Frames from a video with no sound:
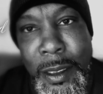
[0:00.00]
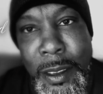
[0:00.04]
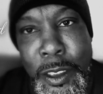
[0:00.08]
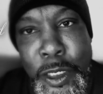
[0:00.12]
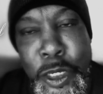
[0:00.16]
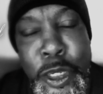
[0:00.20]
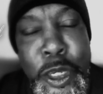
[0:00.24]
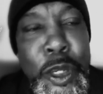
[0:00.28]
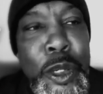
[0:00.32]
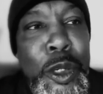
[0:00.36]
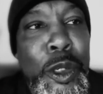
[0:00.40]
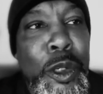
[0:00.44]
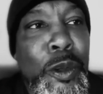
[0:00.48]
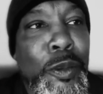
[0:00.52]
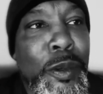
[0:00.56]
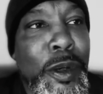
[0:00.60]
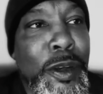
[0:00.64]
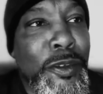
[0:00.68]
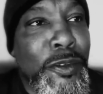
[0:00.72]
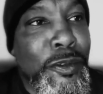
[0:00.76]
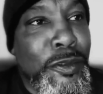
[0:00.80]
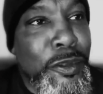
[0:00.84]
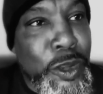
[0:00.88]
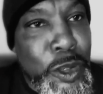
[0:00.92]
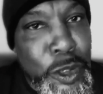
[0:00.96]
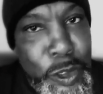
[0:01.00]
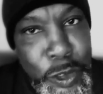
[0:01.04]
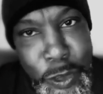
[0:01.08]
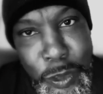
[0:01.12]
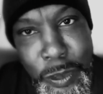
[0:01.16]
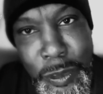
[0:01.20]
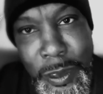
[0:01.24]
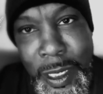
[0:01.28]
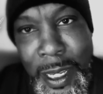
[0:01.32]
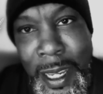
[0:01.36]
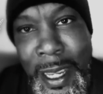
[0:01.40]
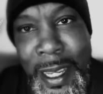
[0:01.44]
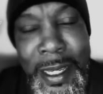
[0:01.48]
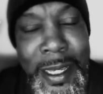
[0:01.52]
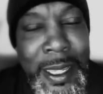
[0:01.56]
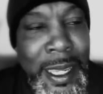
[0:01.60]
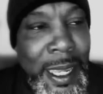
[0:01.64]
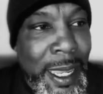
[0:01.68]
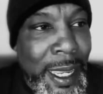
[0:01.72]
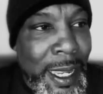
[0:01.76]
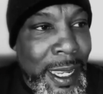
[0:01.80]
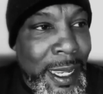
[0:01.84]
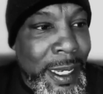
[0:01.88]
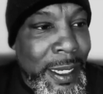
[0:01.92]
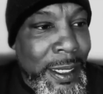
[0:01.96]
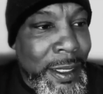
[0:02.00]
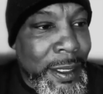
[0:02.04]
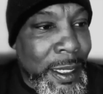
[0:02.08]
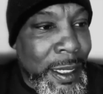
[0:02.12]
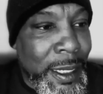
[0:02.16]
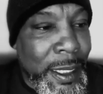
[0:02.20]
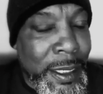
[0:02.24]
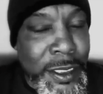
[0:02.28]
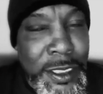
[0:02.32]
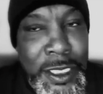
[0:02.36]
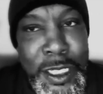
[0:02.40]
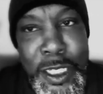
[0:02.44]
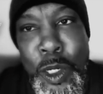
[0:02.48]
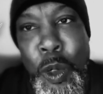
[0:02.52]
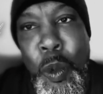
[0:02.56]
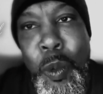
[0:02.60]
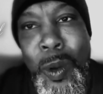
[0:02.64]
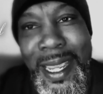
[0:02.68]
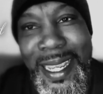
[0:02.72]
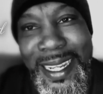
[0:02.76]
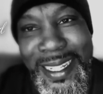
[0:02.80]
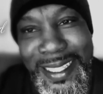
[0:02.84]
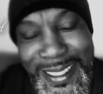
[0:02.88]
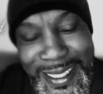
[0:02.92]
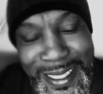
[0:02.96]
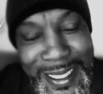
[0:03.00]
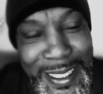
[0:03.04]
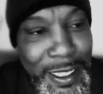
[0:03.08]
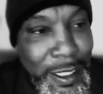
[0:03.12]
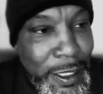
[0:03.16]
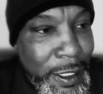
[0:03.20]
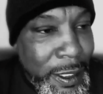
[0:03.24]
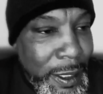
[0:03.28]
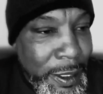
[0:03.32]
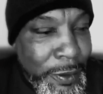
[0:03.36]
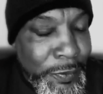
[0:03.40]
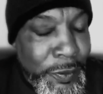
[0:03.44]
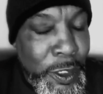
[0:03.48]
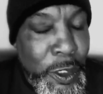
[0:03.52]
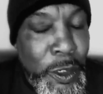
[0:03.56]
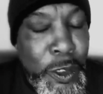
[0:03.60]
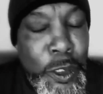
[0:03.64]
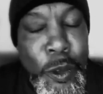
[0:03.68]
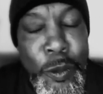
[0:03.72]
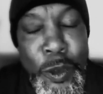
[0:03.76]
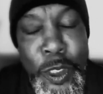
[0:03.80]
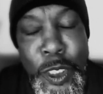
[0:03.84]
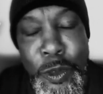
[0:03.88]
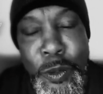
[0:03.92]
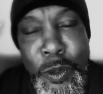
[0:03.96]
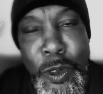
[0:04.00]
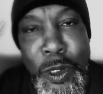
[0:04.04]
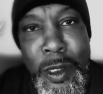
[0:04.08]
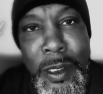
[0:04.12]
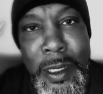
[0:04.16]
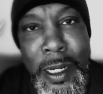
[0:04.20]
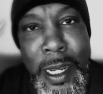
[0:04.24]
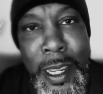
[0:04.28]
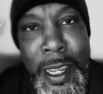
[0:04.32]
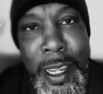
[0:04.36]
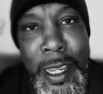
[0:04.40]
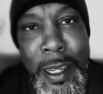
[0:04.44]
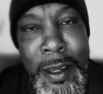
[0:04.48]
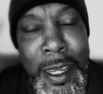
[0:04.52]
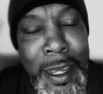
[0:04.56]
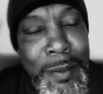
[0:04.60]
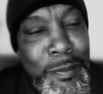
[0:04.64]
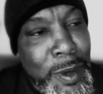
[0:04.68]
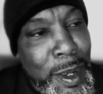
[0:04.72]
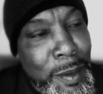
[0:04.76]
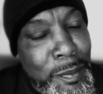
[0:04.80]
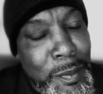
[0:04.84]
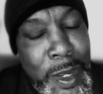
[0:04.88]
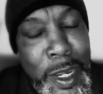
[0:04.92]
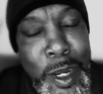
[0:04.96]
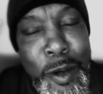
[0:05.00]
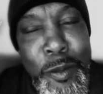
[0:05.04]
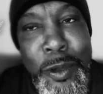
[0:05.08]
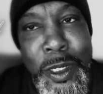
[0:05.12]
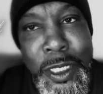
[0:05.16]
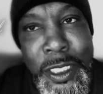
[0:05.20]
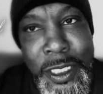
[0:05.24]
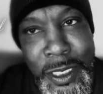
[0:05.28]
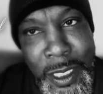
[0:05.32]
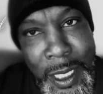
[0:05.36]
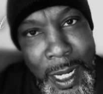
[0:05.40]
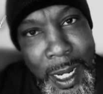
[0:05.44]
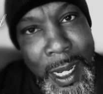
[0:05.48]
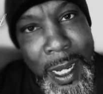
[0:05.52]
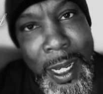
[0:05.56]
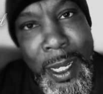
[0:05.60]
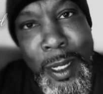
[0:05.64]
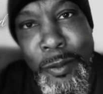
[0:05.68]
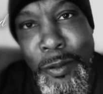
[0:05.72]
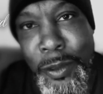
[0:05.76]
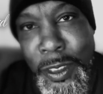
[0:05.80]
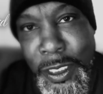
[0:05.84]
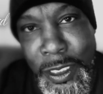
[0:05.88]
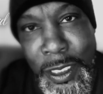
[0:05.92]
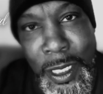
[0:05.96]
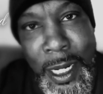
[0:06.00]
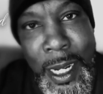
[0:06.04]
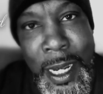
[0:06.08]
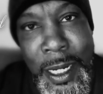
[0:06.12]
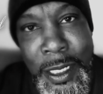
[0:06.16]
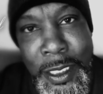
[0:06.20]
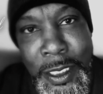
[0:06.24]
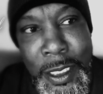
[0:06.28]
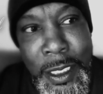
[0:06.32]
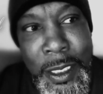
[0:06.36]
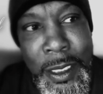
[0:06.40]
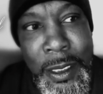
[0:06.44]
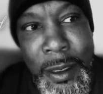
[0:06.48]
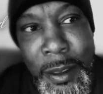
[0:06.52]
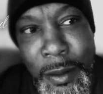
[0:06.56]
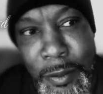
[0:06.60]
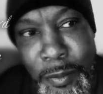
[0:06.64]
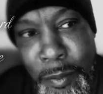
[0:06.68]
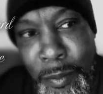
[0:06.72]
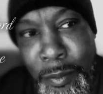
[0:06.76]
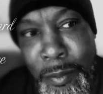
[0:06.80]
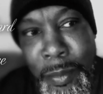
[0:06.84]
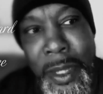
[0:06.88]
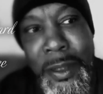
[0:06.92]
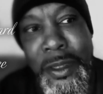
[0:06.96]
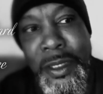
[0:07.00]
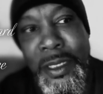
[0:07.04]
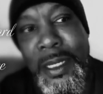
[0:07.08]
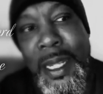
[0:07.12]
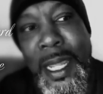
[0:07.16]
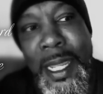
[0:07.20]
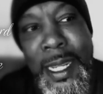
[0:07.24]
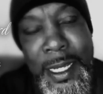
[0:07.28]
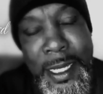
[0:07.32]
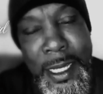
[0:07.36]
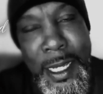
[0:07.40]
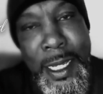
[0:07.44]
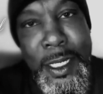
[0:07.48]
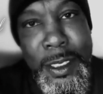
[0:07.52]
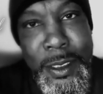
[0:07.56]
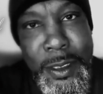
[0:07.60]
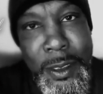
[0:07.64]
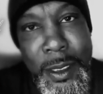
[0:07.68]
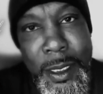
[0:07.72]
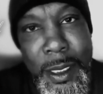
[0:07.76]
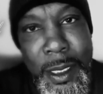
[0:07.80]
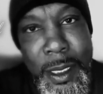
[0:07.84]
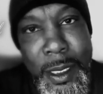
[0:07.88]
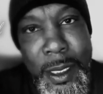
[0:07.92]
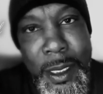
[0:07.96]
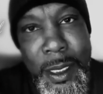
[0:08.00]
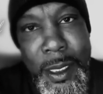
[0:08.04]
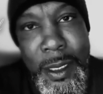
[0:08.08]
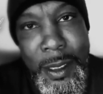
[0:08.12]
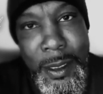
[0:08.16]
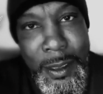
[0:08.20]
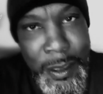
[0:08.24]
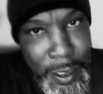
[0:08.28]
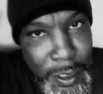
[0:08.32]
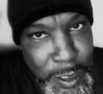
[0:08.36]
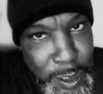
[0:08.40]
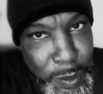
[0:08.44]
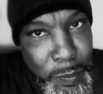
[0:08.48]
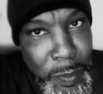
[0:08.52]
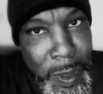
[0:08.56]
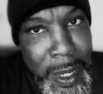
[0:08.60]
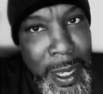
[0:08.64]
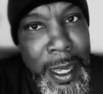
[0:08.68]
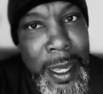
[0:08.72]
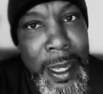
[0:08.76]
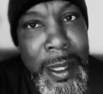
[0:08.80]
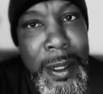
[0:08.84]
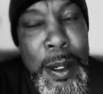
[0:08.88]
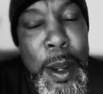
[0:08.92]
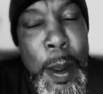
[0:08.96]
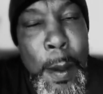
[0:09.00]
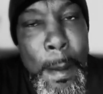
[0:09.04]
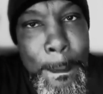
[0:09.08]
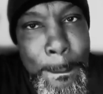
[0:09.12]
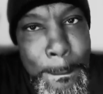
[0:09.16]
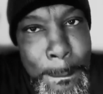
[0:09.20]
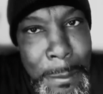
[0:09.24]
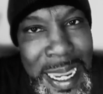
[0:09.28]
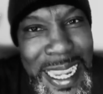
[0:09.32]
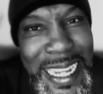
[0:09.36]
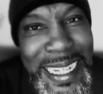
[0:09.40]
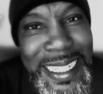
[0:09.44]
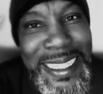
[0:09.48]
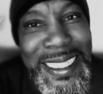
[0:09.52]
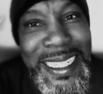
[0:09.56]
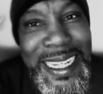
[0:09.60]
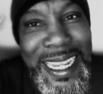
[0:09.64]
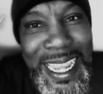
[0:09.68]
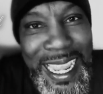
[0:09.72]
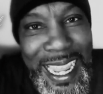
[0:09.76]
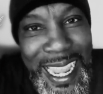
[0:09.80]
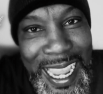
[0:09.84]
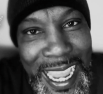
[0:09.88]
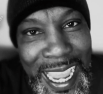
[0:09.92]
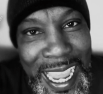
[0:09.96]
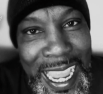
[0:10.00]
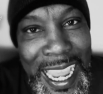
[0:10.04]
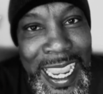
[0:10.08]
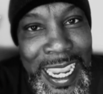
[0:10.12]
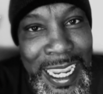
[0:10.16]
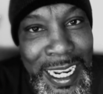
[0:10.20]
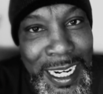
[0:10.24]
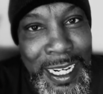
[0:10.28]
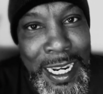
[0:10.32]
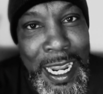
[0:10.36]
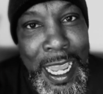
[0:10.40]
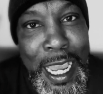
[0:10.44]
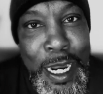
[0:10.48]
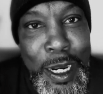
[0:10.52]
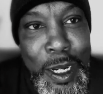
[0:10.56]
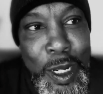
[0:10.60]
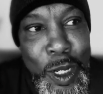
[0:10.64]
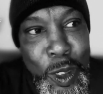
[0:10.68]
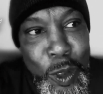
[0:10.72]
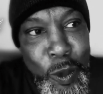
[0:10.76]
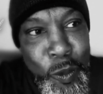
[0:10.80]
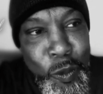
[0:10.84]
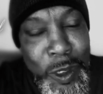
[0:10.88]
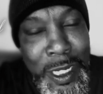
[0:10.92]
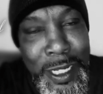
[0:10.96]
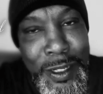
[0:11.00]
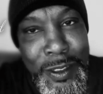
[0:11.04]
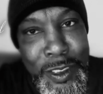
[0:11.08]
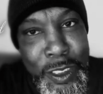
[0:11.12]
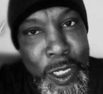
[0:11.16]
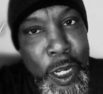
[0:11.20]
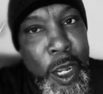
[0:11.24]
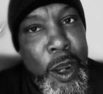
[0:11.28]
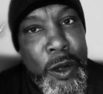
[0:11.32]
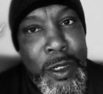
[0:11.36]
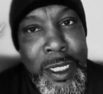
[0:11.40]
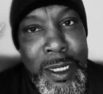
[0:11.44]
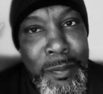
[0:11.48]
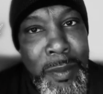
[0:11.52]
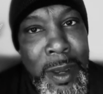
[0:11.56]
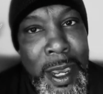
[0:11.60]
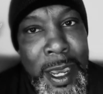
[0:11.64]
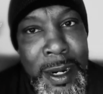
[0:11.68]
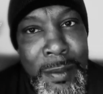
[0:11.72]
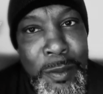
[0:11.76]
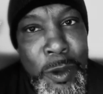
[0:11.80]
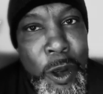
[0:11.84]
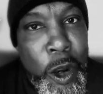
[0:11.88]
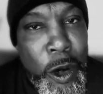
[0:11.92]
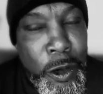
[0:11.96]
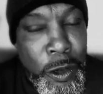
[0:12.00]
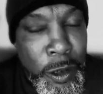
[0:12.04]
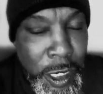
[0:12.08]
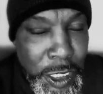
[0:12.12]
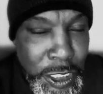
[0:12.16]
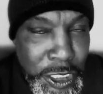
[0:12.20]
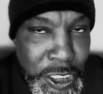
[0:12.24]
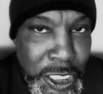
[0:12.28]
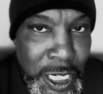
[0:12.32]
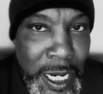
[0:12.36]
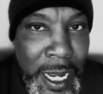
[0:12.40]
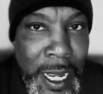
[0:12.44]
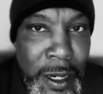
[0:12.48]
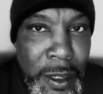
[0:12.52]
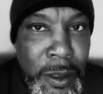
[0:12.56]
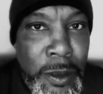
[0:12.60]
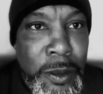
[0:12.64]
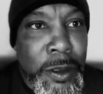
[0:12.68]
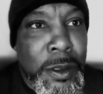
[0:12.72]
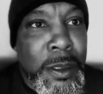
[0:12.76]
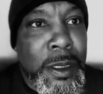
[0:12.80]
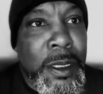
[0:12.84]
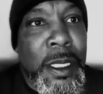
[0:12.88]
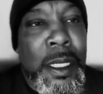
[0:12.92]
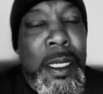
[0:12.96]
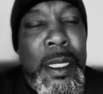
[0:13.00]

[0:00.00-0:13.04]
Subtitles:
Q Reviews, aka Jaquint, if you don't know his real name, and my man Rashad G. Brothers like us, this man meant a lot. We talked about him on our channels,